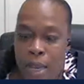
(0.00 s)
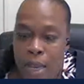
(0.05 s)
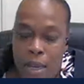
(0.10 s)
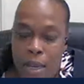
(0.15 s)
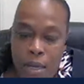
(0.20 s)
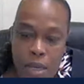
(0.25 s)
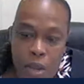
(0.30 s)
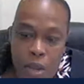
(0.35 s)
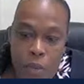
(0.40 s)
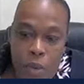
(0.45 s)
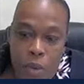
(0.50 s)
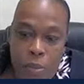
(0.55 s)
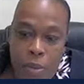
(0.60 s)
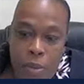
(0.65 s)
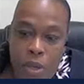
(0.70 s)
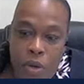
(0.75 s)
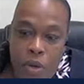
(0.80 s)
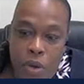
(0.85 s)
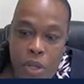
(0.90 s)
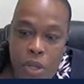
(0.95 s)
And then they
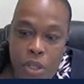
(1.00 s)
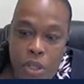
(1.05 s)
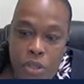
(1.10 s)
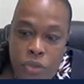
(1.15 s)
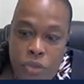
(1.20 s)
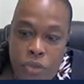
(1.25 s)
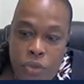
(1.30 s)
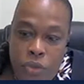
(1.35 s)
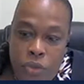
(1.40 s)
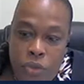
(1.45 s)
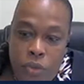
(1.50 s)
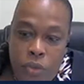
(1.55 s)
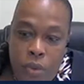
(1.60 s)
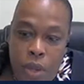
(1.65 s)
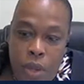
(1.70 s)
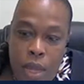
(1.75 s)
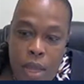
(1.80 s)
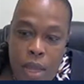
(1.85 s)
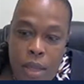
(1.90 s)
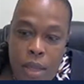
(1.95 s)
will be going
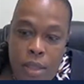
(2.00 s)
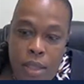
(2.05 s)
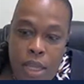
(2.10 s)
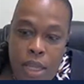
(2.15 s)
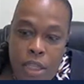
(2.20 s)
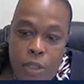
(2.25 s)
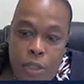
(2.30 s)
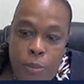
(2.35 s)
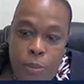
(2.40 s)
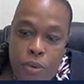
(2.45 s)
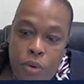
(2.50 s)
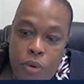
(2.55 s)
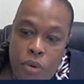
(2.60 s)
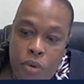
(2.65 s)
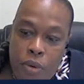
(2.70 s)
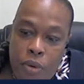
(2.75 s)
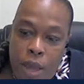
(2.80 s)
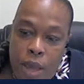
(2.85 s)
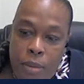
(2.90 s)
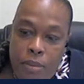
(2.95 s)
through this
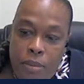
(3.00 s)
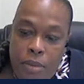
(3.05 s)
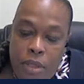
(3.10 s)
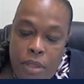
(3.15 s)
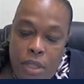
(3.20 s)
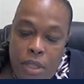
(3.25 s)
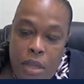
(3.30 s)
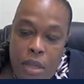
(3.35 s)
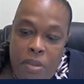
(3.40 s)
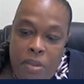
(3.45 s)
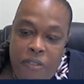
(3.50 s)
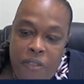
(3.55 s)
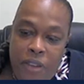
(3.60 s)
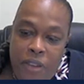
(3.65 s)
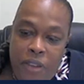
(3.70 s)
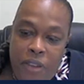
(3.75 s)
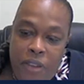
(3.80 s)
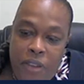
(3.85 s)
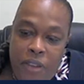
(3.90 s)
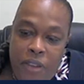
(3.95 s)
program. They'll be
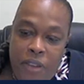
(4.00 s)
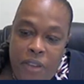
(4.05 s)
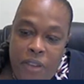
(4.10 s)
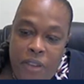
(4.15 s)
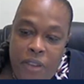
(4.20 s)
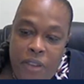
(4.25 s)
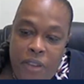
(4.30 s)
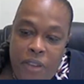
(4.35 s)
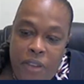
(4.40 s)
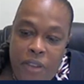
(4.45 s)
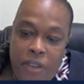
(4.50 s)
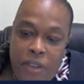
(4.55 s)
vetted, and whoever